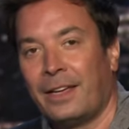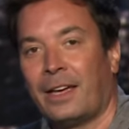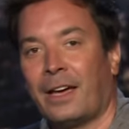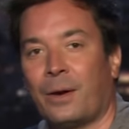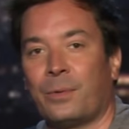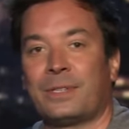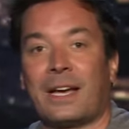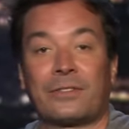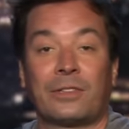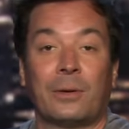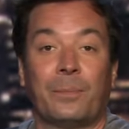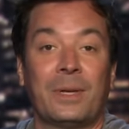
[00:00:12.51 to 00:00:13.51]
Uh, it was
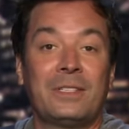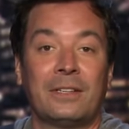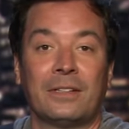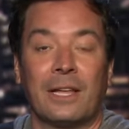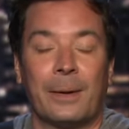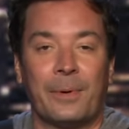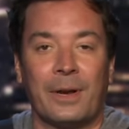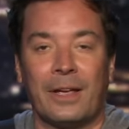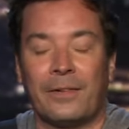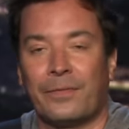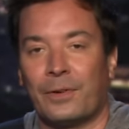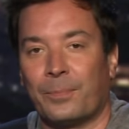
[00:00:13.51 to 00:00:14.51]
actually a busy Labor Day
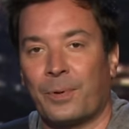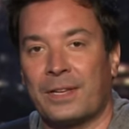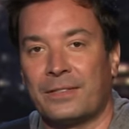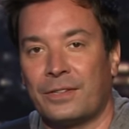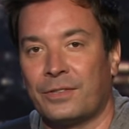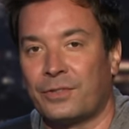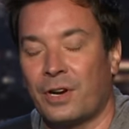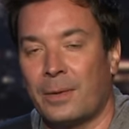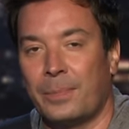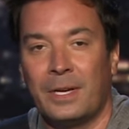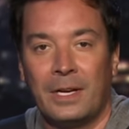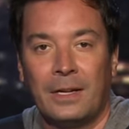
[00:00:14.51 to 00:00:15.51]
for President Trump.